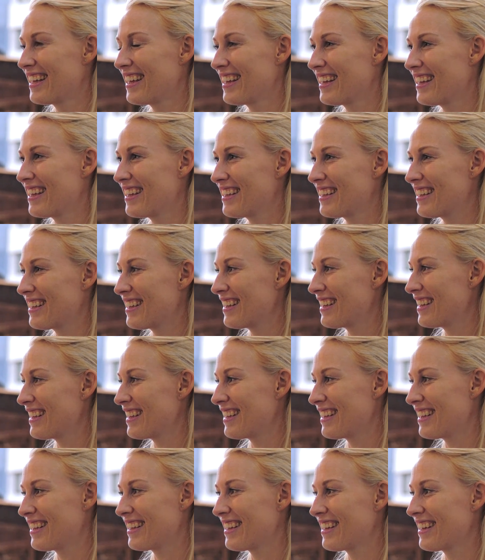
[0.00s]

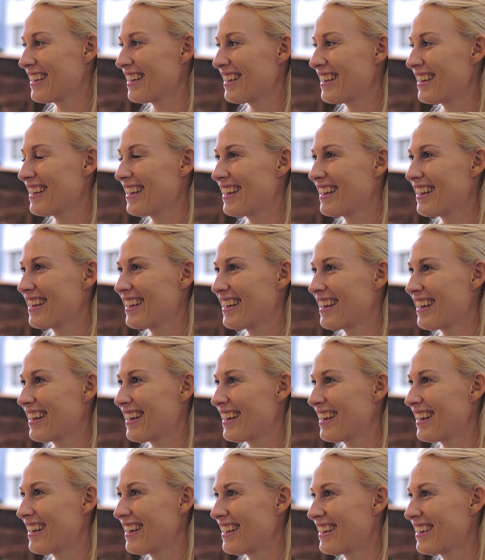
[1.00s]

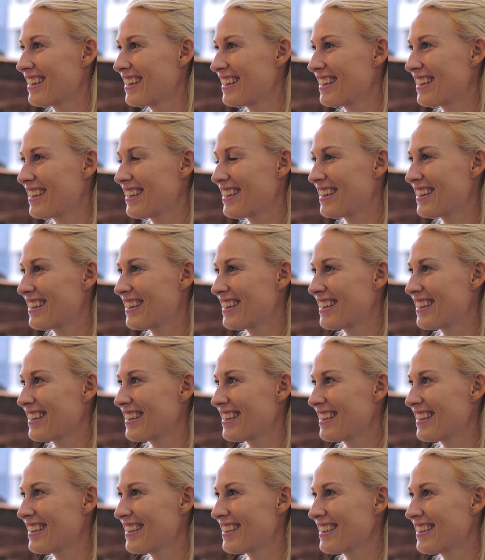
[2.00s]

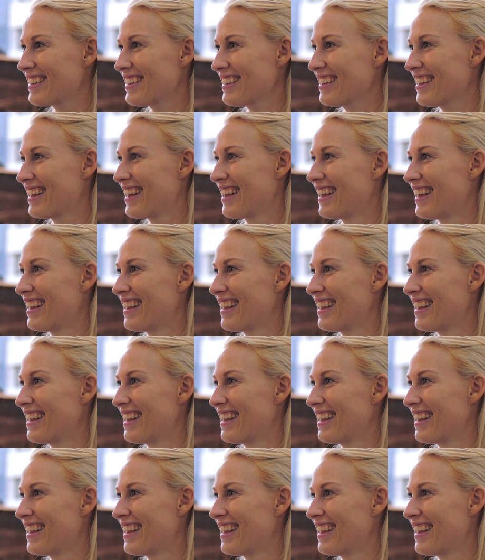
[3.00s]
The person shown says nothing.